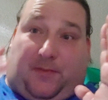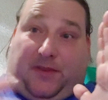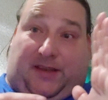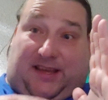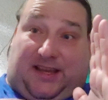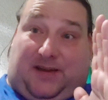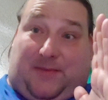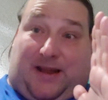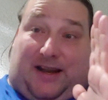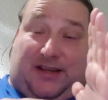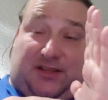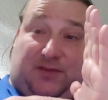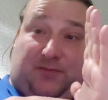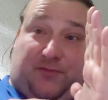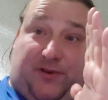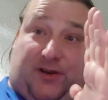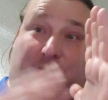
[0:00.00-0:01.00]
of the kinematics of
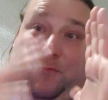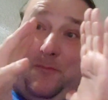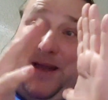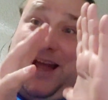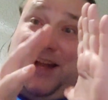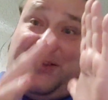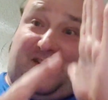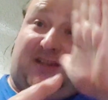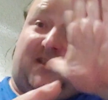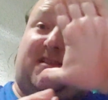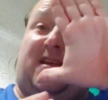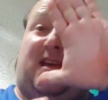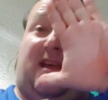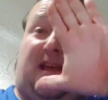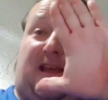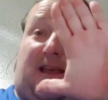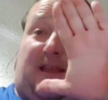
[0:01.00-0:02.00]
the printer matches
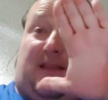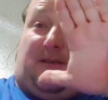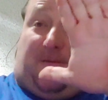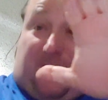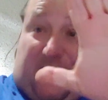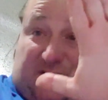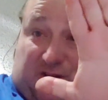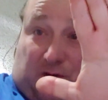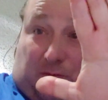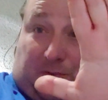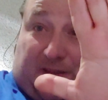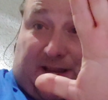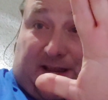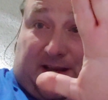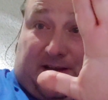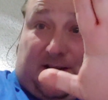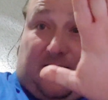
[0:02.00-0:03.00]
the physical
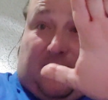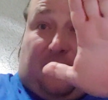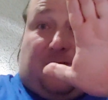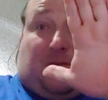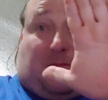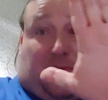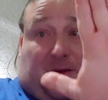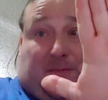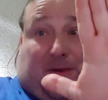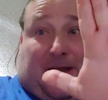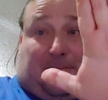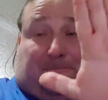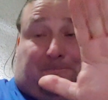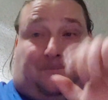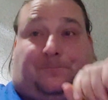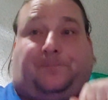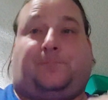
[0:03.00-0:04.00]
plane of the print bed.
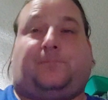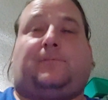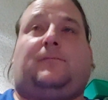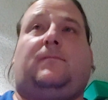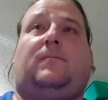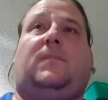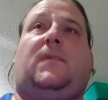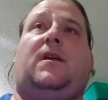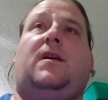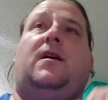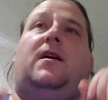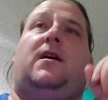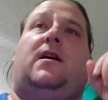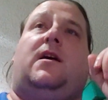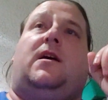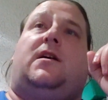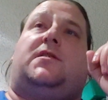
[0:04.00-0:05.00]

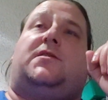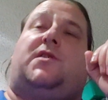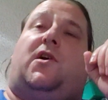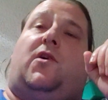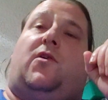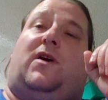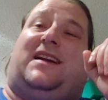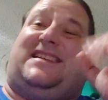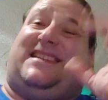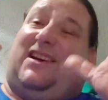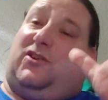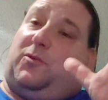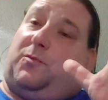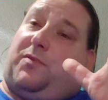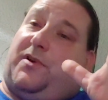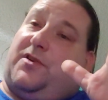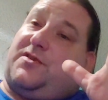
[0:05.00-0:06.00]
So a
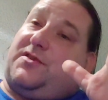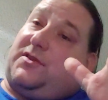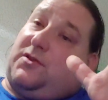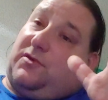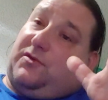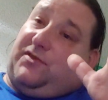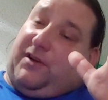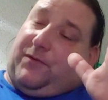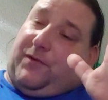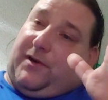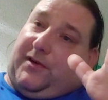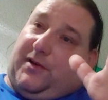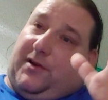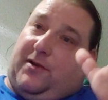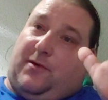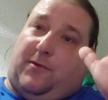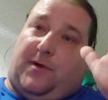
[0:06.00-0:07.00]
Delta printer is a little different.
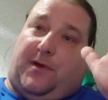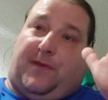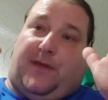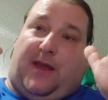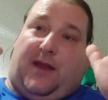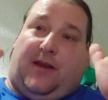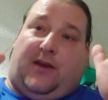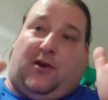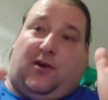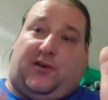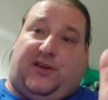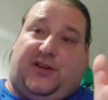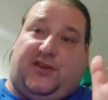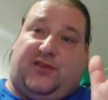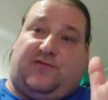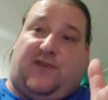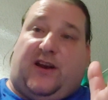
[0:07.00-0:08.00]
With a
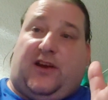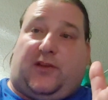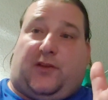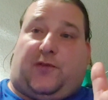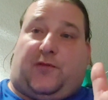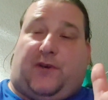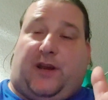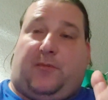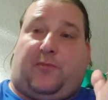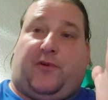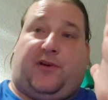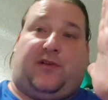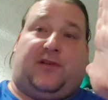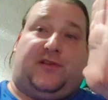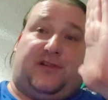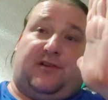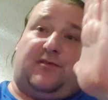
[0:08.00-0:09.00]
Cartesian regular 3D
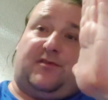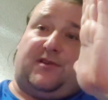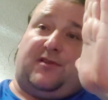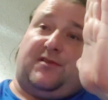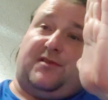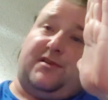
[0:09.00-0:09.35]
printer, 0, 0,